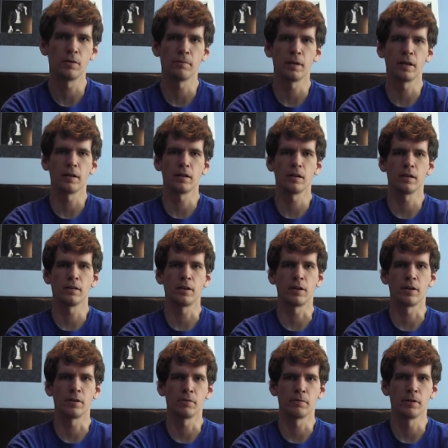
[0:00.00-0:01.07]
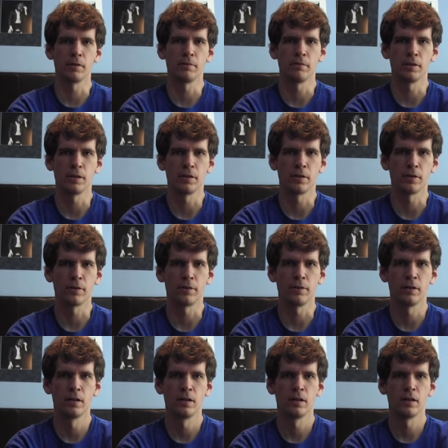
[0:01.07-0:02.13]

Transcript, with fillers: in my gun argument video,